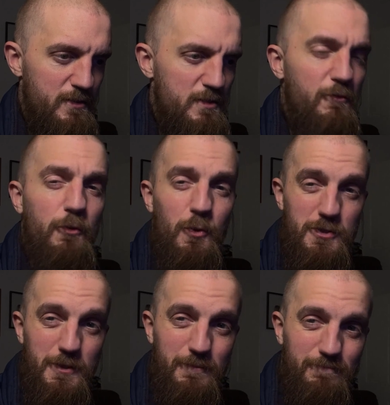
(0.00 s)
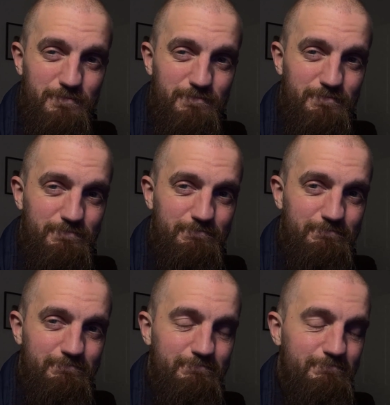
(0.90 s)
unfortunate,
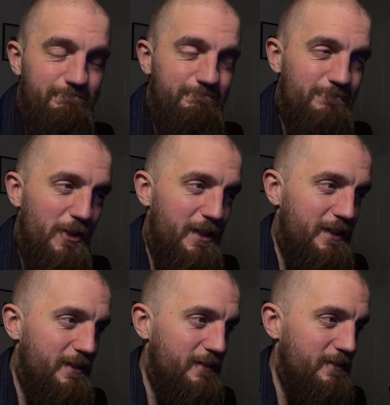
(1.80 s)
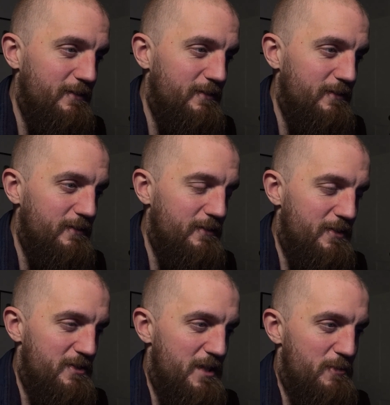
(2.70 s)
really,
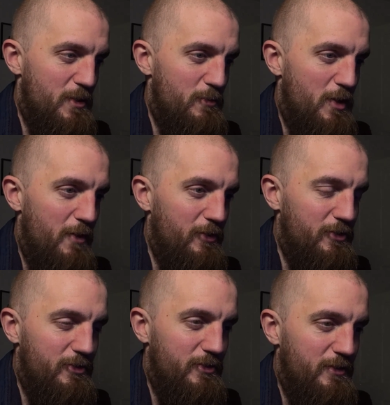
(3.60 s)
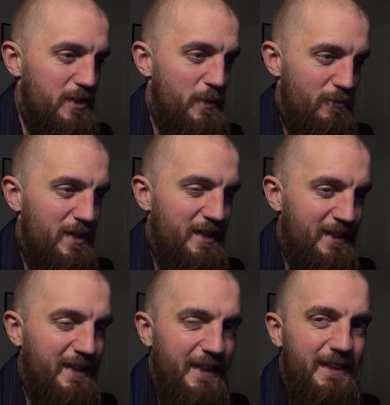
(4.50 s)
to see him so nervous. He's been really
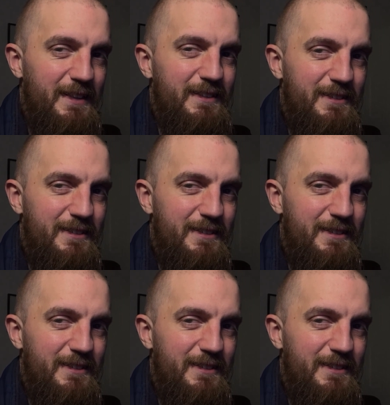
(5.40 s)
clingy,